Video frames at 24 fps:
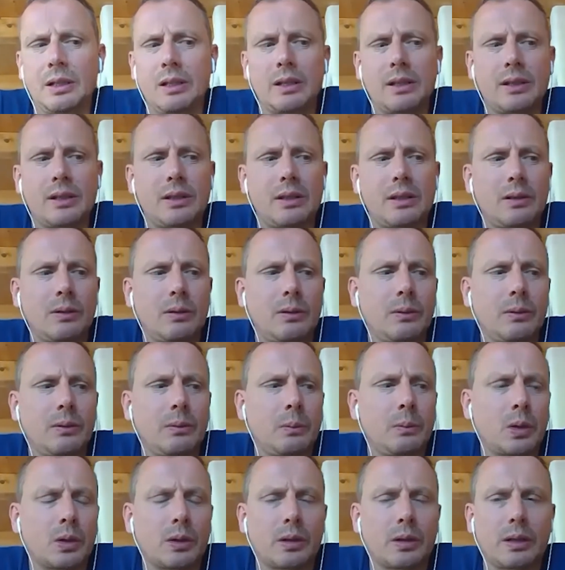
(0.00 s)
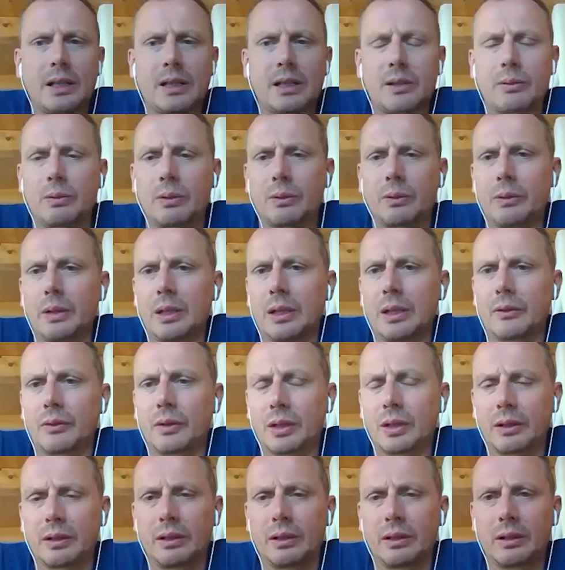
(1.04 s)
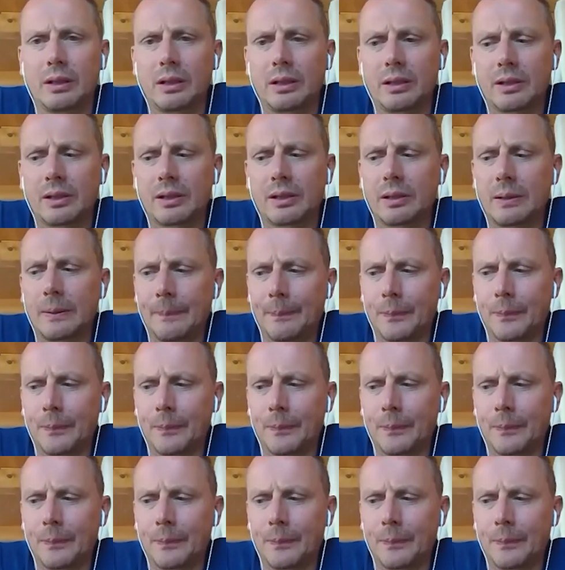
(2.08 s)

So, more or less, what we have done in the last